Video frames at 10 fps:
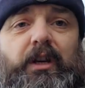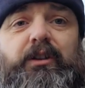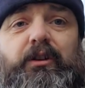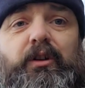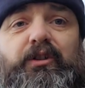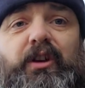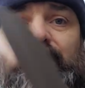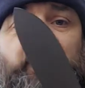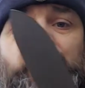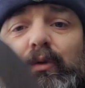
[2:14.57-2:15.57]
I used to use
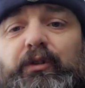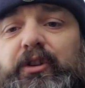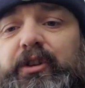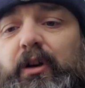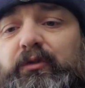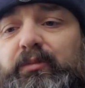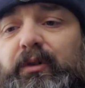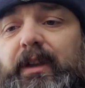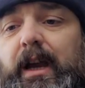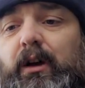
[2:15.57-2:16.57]
Japanese water stones,
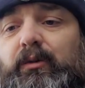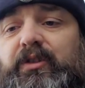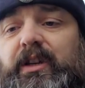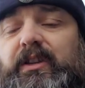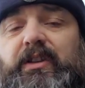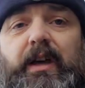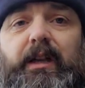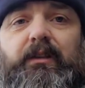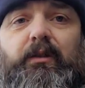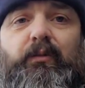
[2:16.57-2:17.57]
but now since
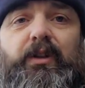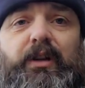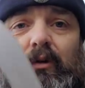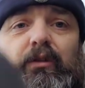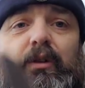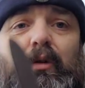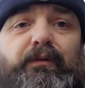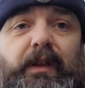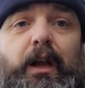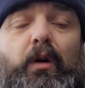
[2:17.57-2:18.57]
then, which I'm going to do a
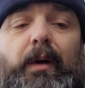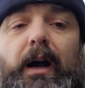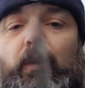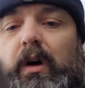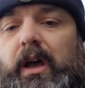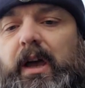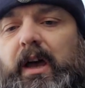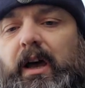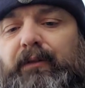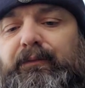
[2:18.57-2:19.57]
video about,
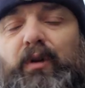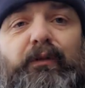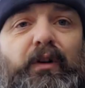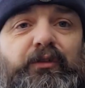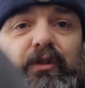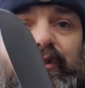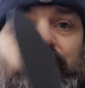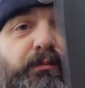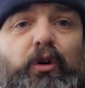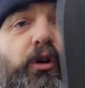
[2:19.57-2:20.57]
I've moved on to
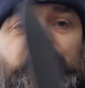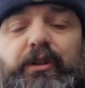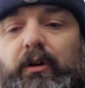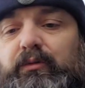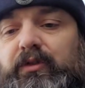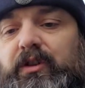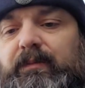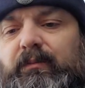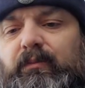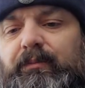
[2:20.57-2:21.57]
some more stones,
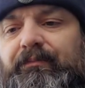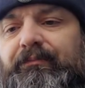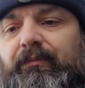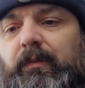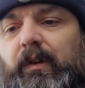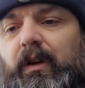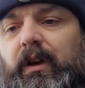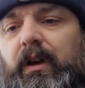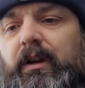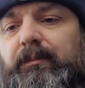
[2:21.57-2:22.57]

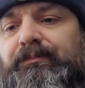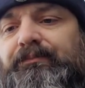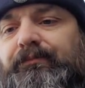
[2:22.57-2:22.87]
and